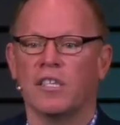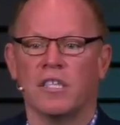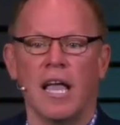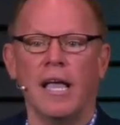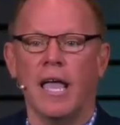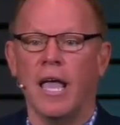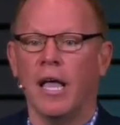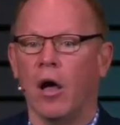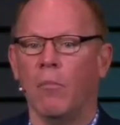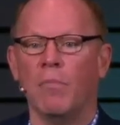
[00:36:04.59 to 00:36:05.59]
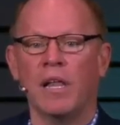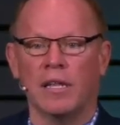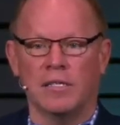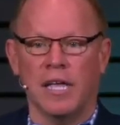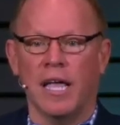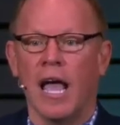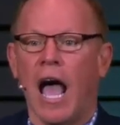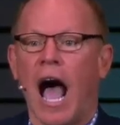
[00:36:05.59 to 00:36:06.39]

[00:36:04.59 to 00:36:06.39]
singing ability,